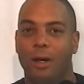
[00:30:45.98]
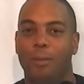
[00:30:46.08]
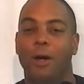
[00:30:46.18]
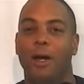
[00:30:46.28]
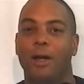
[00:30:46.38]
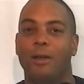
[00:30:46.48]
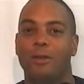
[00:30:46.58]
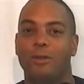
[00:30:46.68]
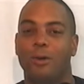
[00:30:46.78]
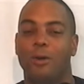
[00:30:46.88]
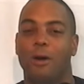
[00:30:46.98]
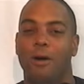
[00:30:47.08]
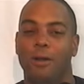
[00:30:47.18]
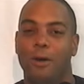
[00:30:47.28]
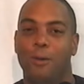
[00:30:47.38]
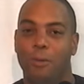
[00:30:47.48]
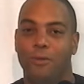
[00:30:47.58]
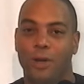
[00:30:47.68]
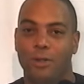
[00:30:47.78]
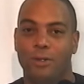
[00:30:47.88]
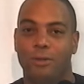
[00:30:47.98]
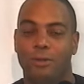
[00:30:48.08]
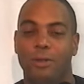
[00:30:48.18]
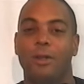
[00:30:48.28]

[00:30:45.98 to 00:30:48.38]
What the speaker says: by so-called legal professions,